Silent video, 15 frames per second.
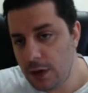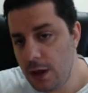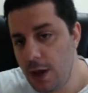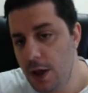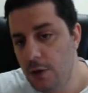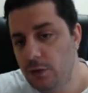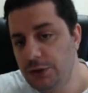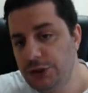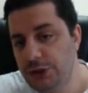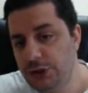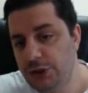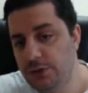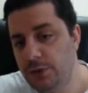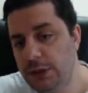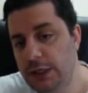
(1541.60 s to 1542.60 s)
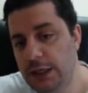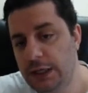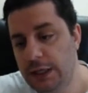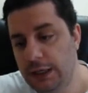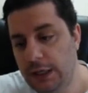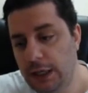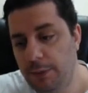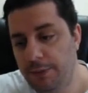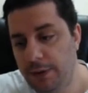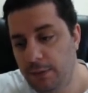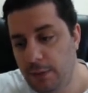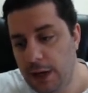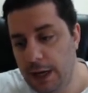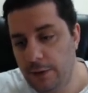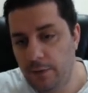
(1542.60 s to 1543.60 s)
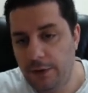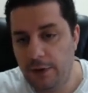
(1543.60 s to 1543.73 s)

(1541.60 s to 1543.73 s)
What you do want to keep in mind when